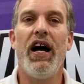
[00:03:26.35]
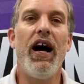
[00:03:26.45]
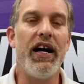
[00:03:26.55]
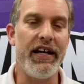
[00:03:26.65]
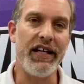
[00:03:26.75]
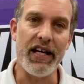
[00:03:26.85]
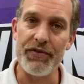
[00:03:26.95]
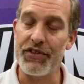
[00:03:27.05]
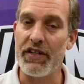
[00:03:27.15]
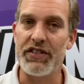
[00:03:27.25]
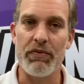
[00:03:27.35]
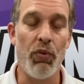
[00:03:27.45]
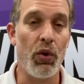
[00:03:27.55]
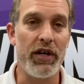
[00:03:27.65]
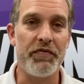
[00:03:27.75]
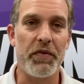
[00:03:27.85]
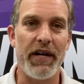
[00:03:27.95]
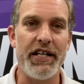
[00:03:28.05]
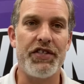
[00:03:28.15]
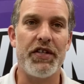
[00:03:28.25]
It gives us more
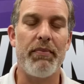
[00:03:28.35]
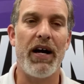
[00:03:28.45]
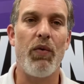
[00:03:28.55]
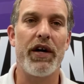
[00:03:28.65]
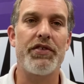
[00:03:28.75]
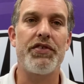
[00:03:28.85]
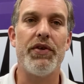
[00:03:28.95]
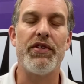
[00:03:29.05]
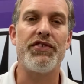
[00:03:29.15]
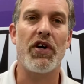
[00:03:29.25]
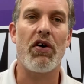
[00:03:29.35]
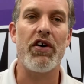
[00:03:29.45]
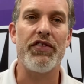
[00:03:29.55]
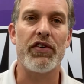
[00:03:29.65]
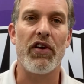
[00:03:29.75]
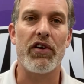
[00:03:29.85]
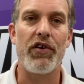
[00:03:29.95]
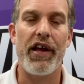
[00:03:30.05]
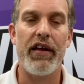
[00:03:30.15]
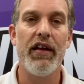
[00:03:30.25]
information about where students are in their
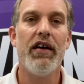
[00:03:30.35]
learning.